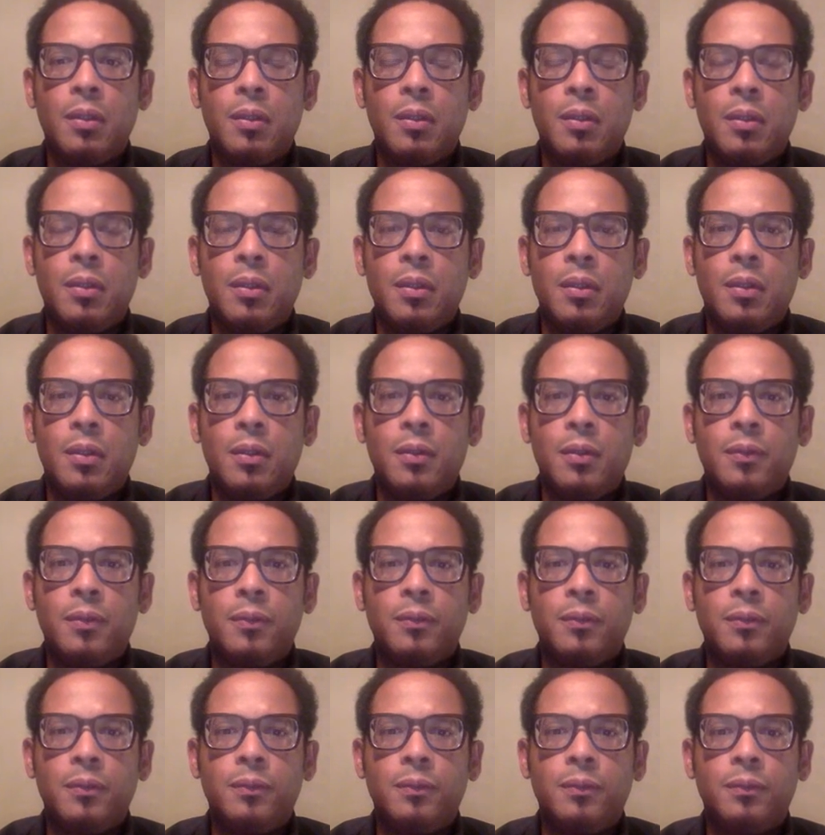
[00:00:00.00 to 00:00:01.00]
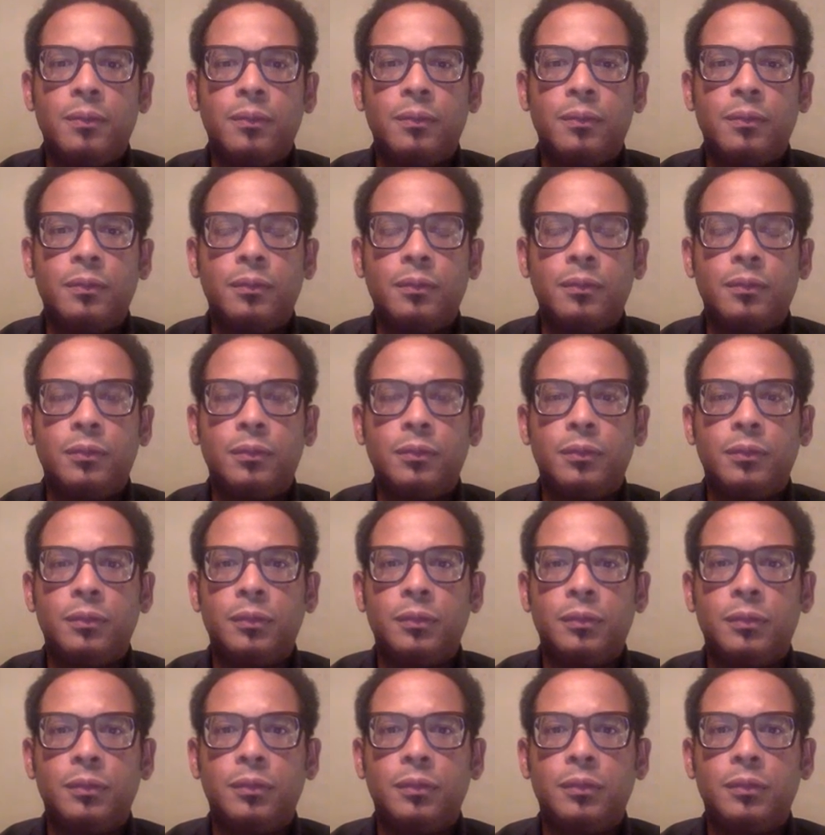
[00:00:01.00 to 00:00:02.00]

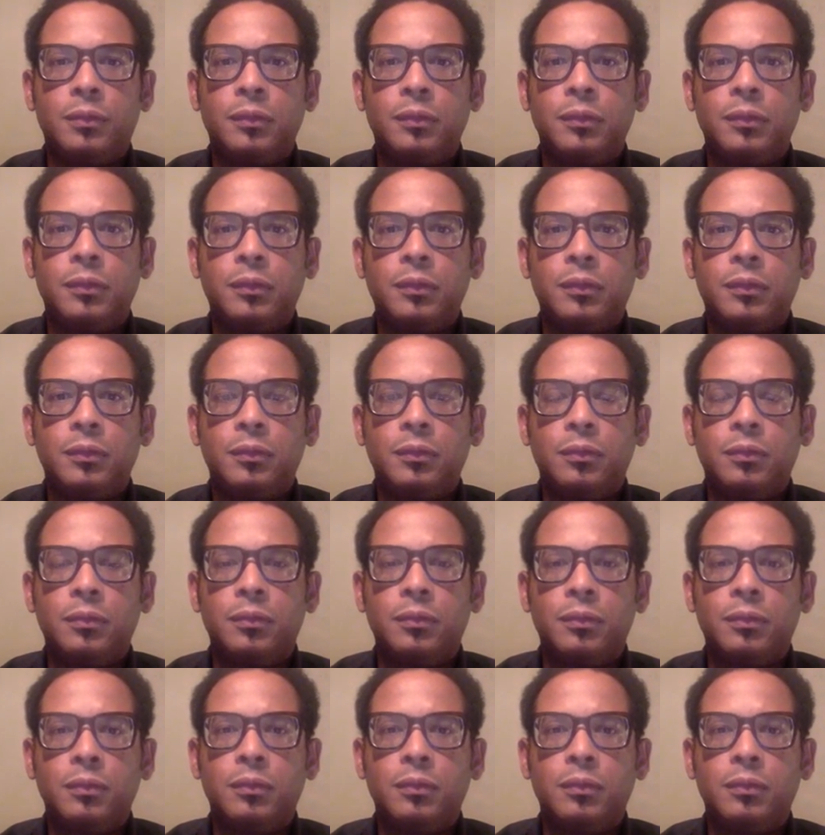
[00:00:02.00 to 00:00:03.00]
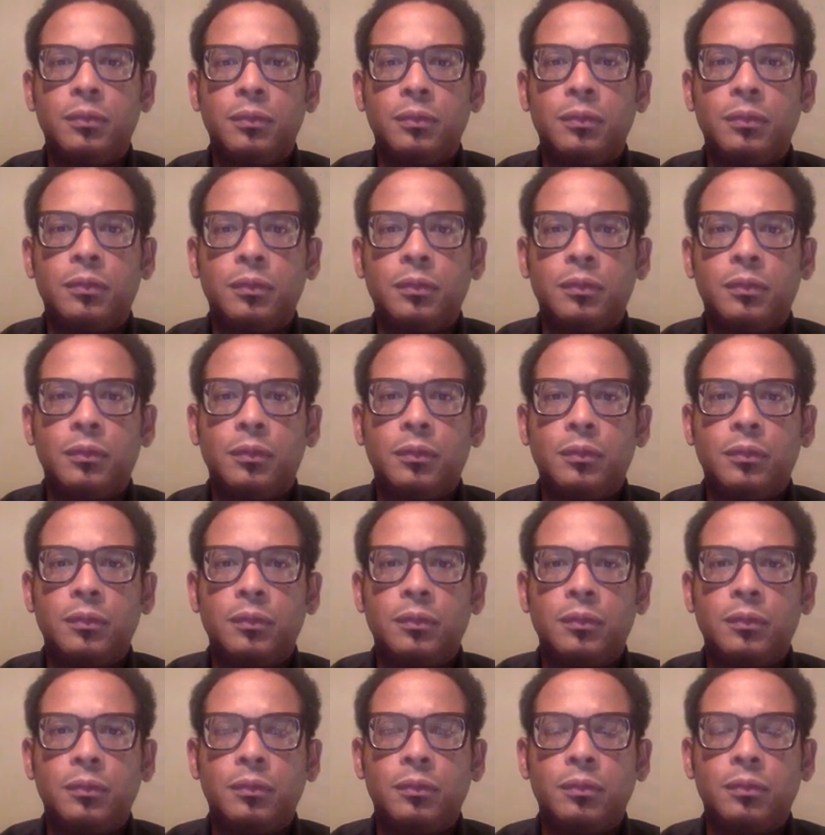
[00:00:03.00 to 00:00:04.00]

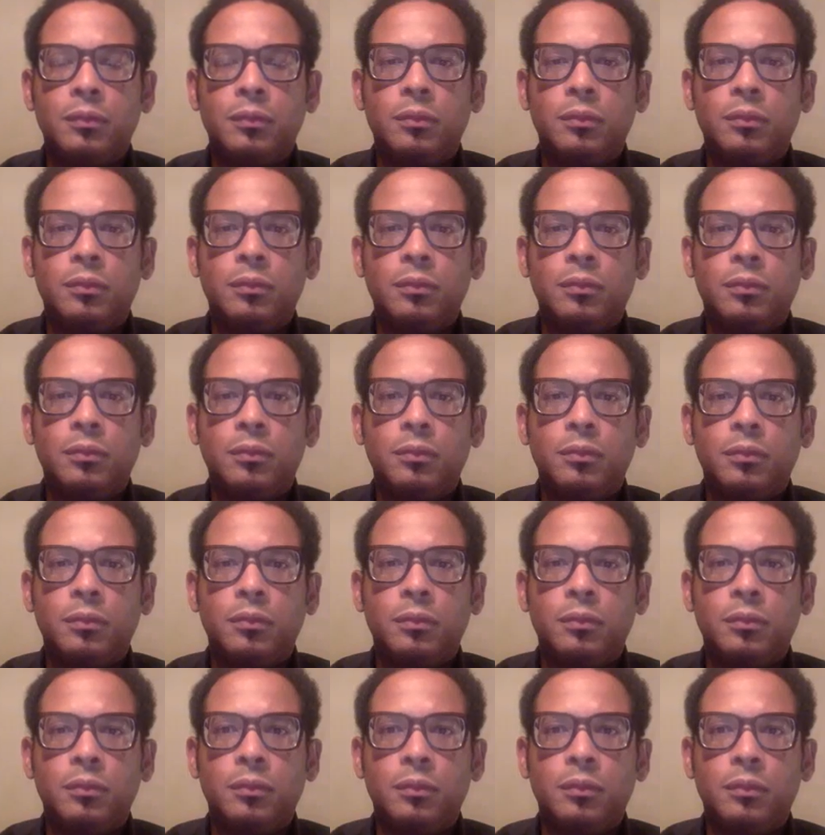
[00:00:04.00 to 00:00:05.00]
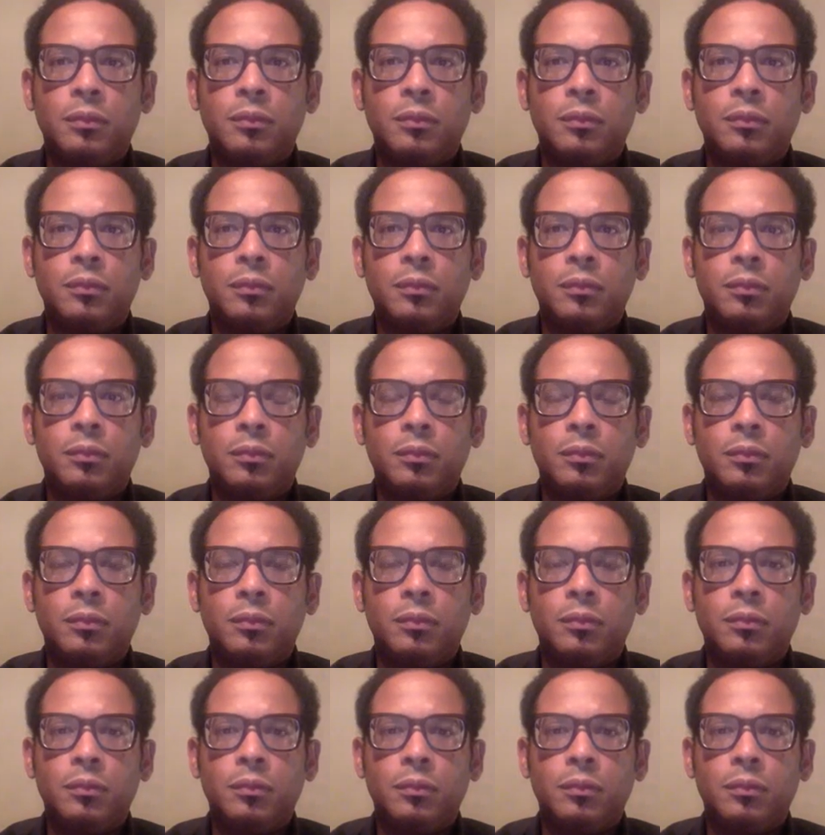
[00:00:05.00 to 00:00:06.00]

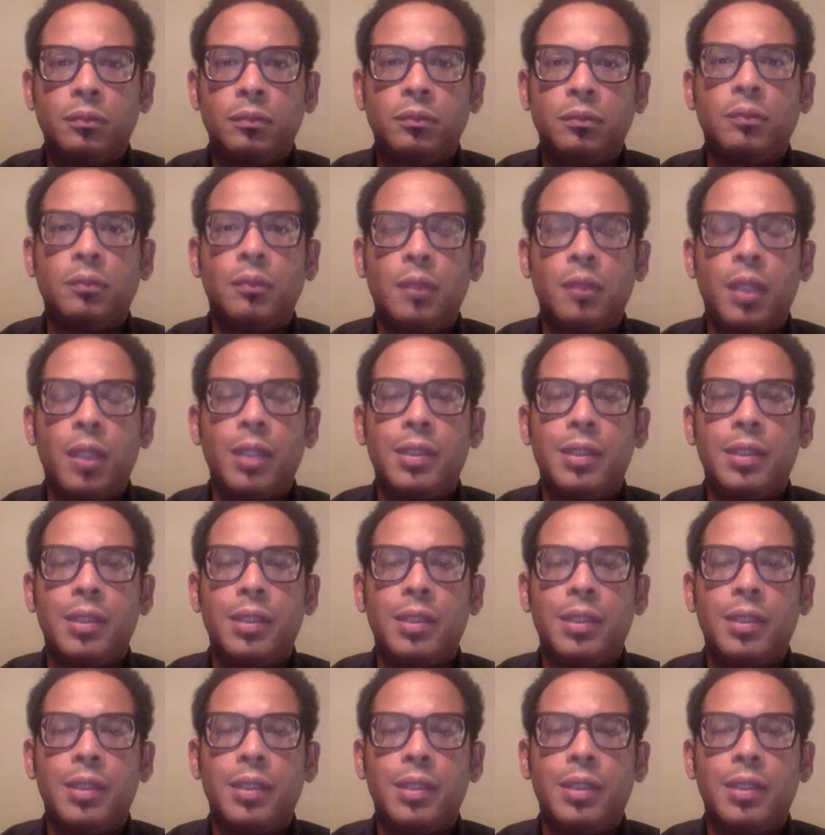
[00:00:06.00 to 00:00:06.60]
(silent)